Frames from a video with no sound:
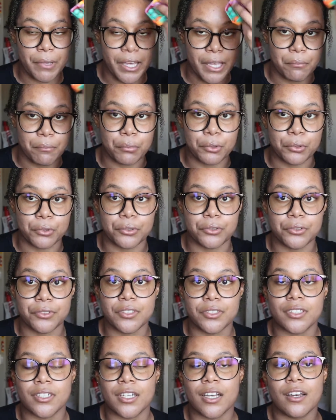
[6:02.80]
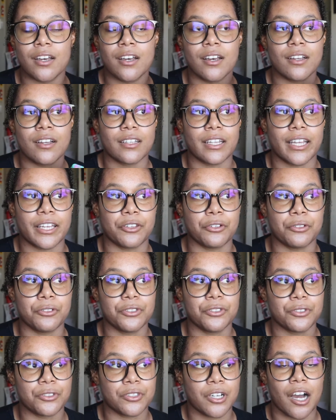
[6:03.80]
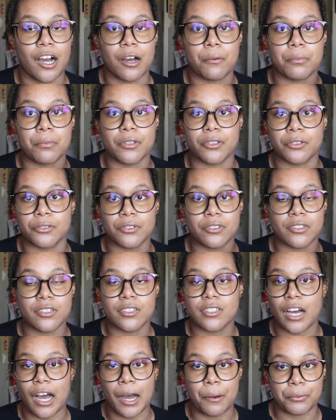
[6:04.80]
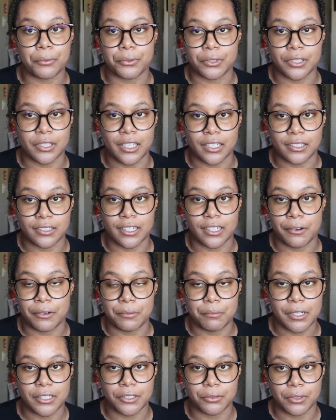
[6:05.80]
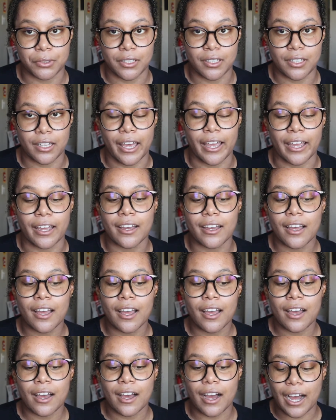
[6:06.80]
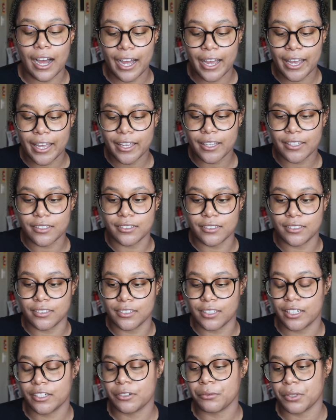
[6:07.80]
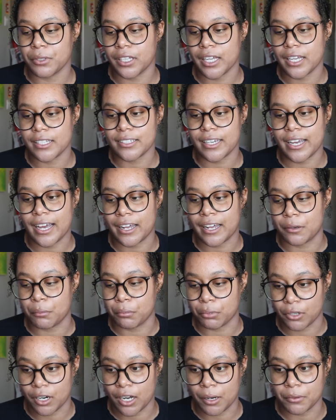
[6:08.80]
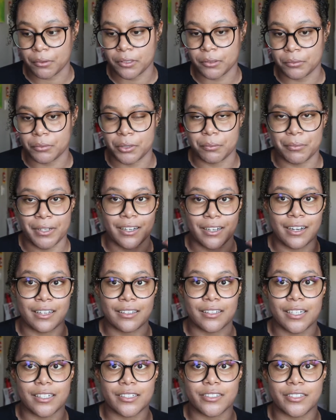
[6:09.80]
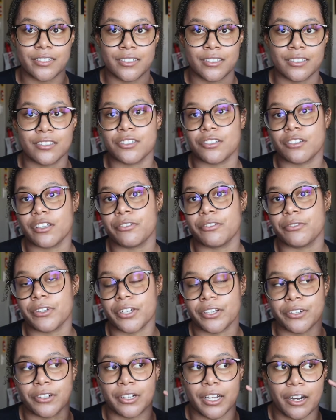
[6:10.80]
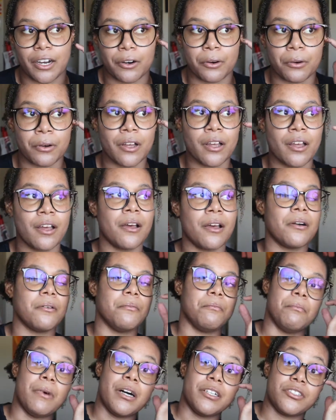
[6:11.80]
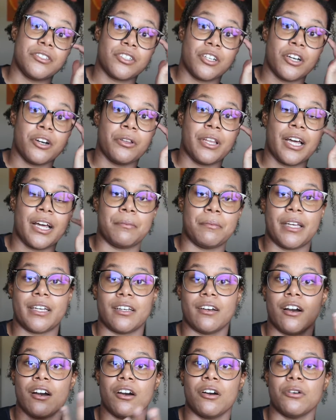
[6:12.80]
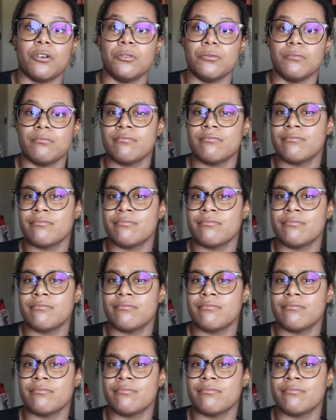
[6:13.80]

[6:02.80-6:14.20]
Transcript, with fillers: pimples like those top those are the top three things that I would mess with like I didn't realize I had a problem with my eyelashes until I figured out months ago that I'm like, oh,